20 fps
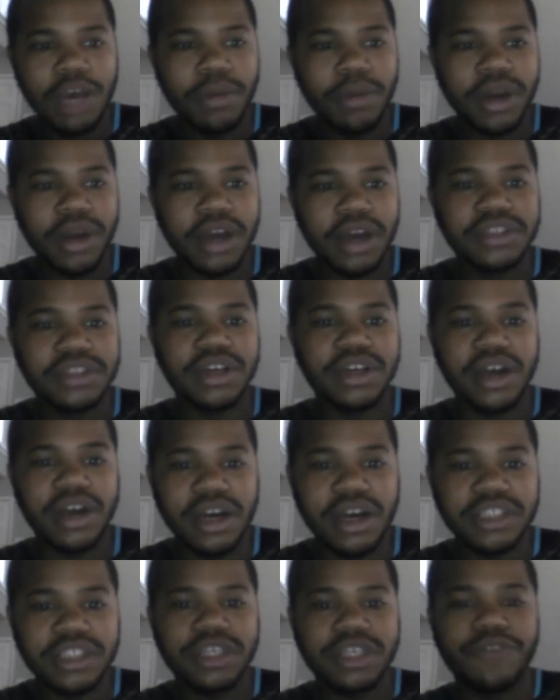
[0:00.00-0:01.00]
but unto
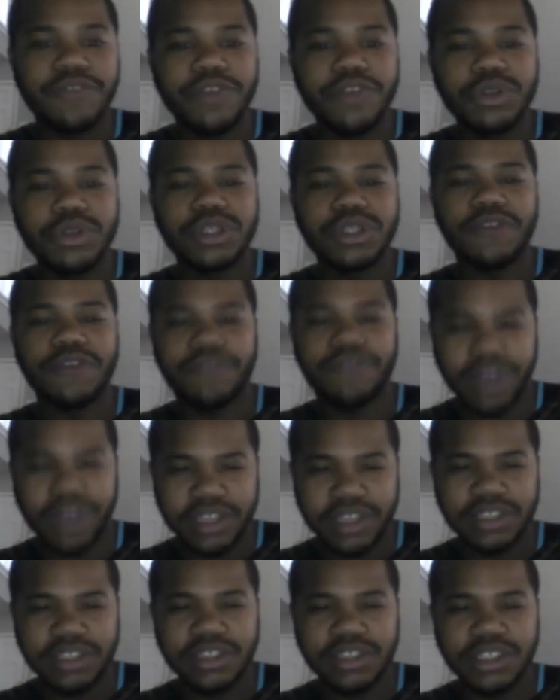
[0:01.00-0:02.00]
us confusion of
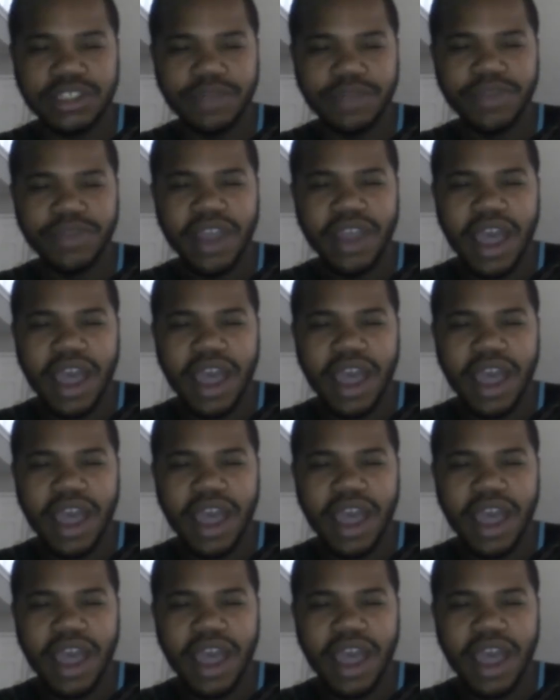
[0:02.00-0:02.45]
faces,